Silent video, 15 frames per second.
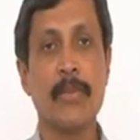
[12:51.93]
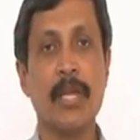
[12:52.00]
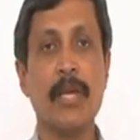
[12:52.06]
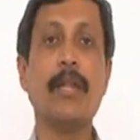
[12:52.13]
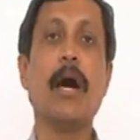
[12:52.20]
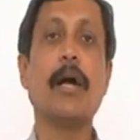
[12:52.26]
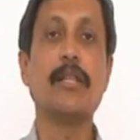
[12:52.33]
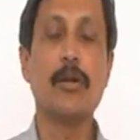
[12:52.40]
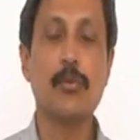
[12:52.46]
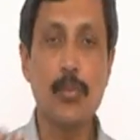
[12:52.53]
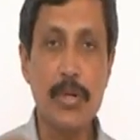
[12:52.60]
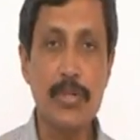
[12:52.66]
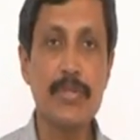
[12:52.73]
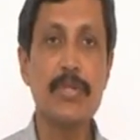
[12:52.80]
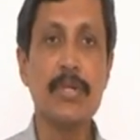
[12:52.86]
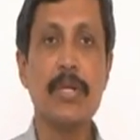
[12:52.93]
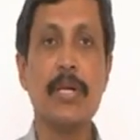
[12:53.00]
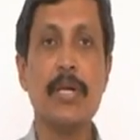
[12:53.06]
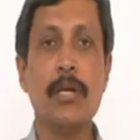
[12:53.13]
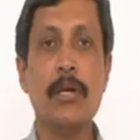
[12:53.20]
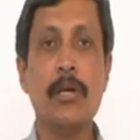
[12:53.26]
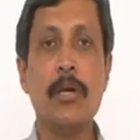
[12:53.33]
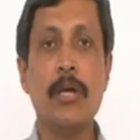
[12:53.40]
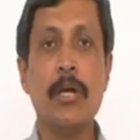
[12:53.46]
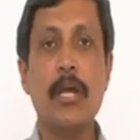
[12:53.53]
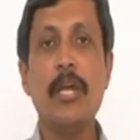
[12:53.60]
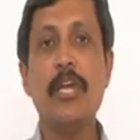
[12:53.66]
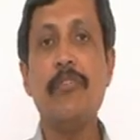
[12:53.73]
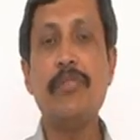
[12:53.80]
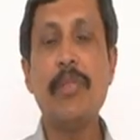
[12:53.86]
In other words,
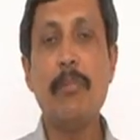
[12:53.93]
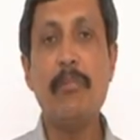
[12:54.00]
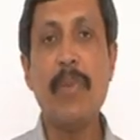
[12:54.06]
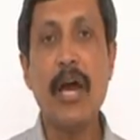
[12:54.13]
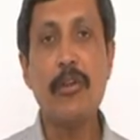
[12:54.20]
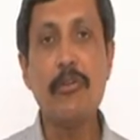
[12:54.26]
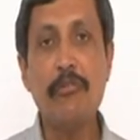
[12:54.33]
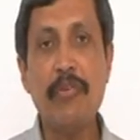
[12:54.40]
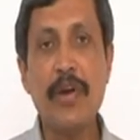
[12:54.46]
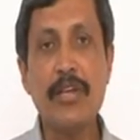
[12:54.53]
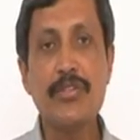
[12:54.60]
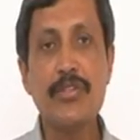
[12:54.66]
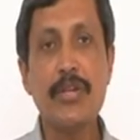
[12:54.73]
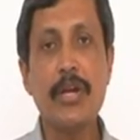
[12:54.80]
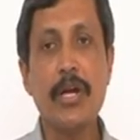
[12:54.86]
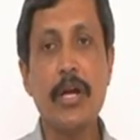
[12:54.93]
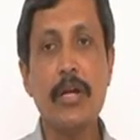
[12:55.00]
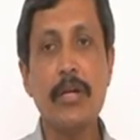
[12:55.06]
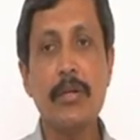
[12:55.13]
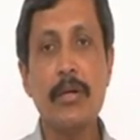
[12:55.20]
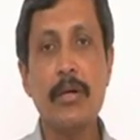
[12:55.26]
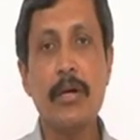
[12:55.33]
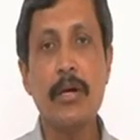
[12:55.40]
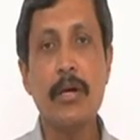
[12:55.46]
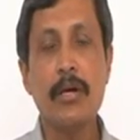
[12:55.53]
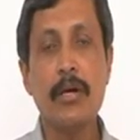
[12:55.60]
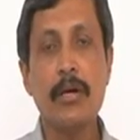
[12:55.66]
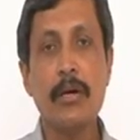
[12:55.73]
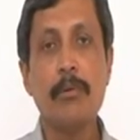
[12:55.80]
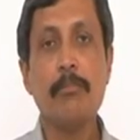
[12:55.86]
if the manufacturer
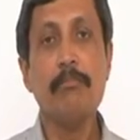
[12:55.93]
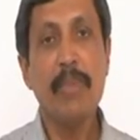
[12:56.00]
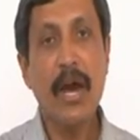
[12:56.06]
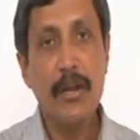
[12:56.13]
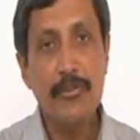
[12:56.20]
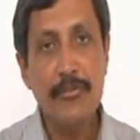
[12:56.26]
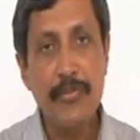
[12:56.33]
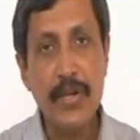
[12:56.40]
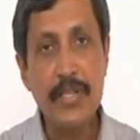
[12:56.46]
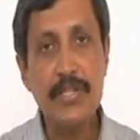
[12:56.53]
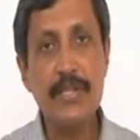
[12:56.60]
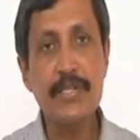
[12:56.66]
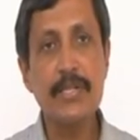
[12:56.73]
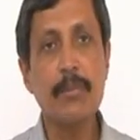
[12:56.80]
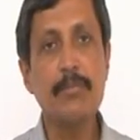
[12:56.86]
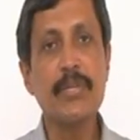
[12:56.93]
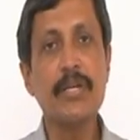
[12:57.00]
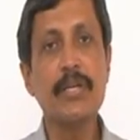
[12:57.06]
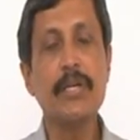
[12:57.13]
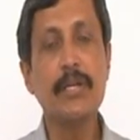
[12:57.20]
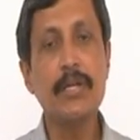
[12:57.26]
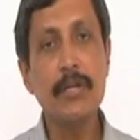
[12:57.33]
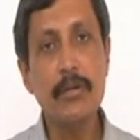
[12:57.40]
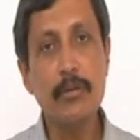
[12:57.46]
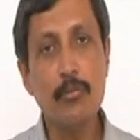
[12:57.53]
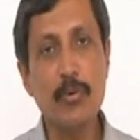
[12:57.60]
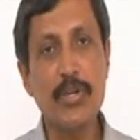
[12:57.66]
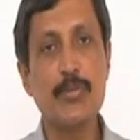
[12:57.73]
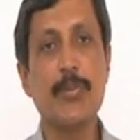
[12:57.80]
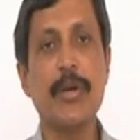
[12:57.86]
manufactures something in
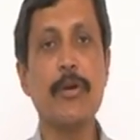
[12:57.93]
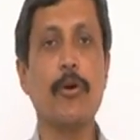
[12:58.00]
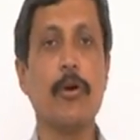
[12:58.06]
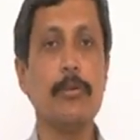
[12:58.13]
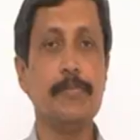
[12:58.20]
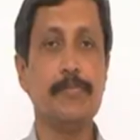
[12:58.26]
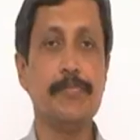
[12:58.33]
West Bengal